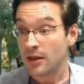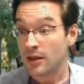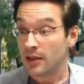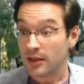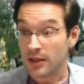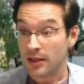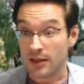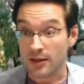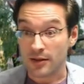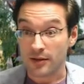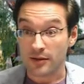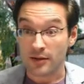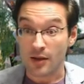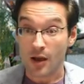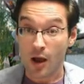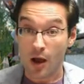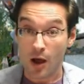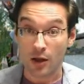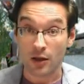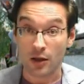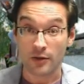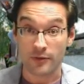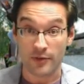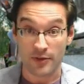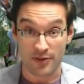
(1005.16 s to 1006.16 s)
in
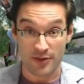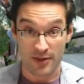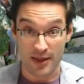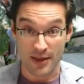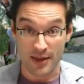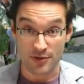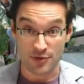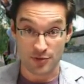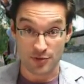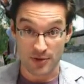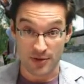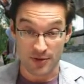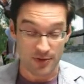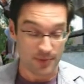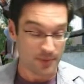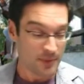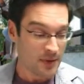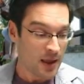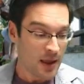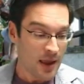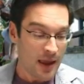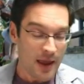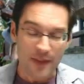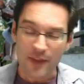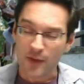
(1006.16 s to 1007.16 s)
all of its entries.
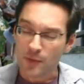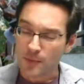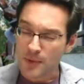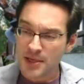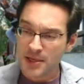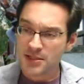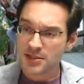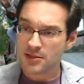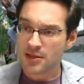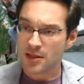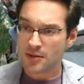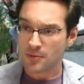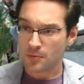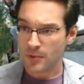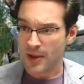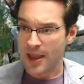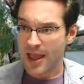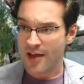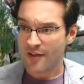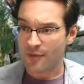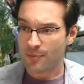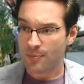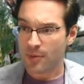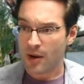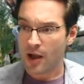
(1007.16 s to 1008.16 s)
And the reason that we
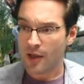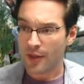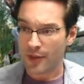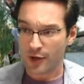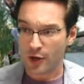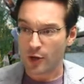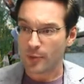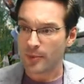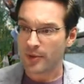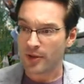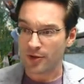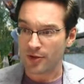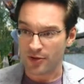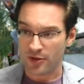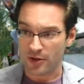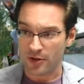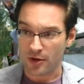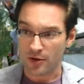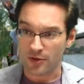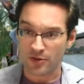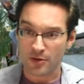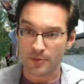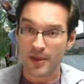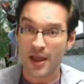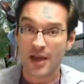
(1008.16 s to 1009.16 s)
have polynomials here
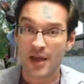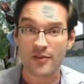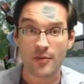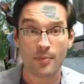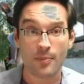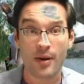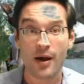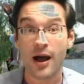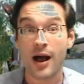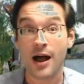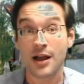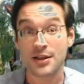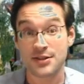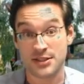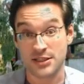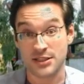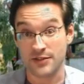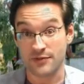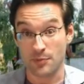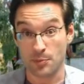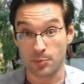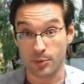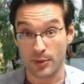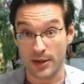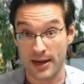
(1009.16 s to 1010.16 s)
is that we have a
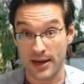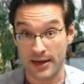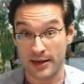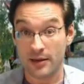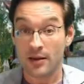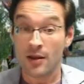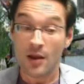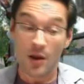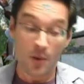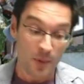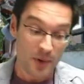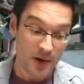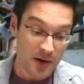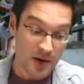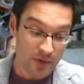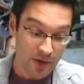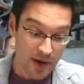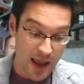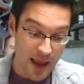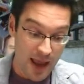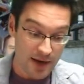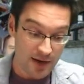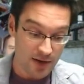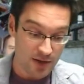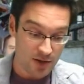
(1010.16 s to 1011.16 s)
positive braid. We never
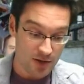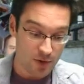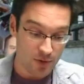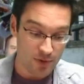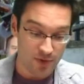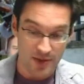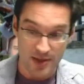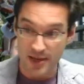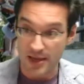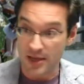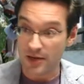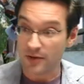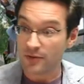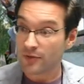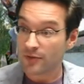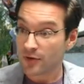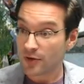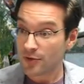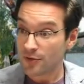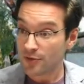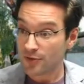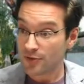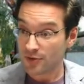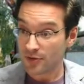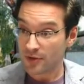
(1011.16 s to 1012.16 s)
had to use the
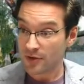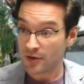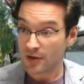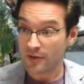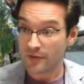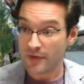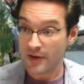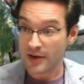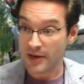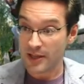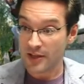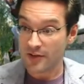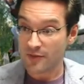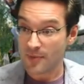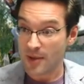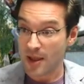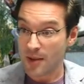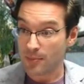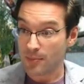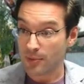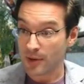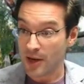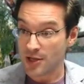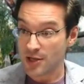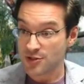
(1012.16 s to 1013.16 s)
inverse of any of my
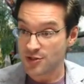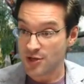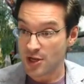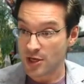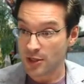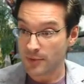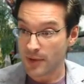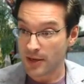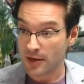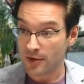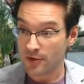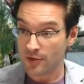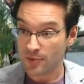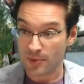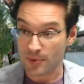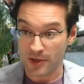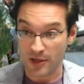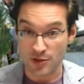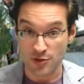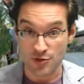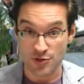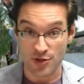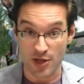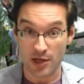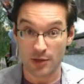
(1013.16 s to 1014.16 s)
braid generators, but
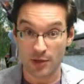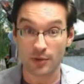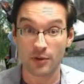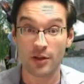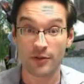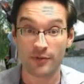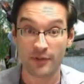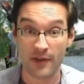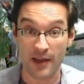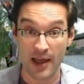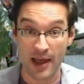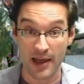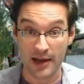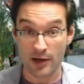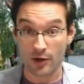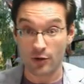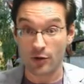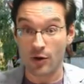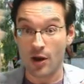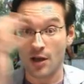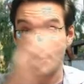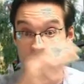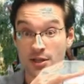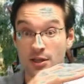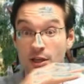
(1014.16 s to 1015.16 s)
in general, if I had a
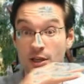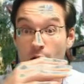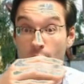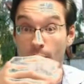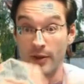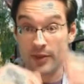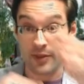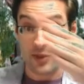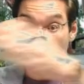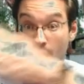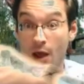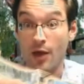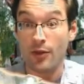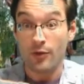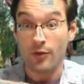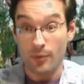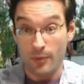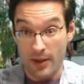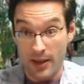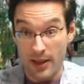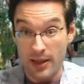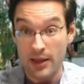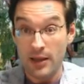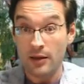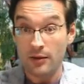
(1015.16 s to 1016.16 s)
crossing going the other
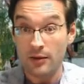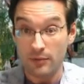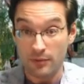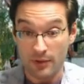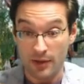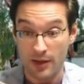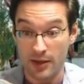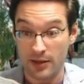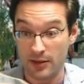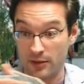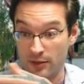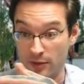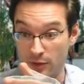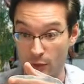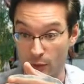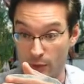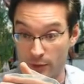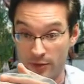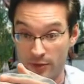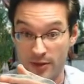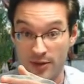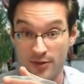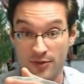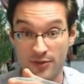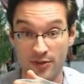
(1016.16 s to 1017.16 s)
way, right,
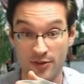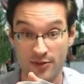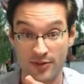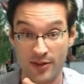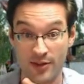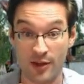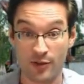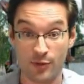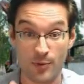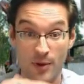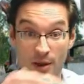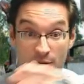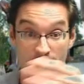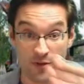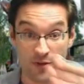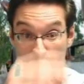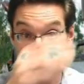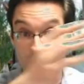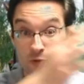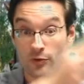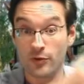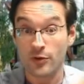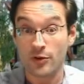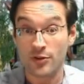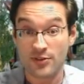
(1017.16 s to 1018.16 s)
northeast to southwest
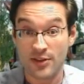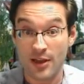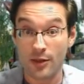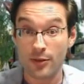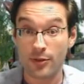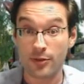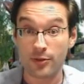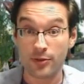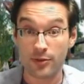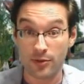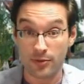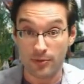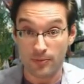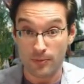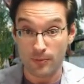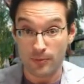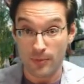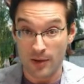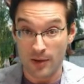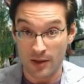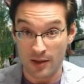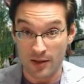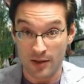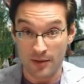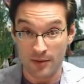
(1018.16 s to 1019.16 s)
over south,
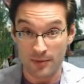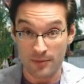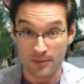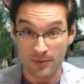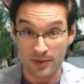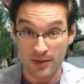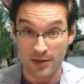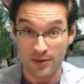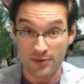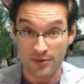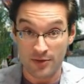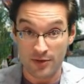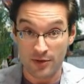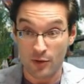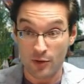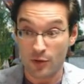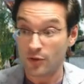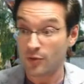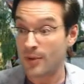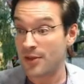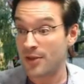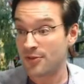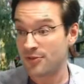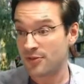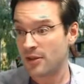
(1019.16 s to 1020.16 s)
uh, east to
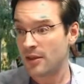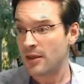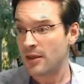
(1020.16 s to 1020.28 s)
northwest,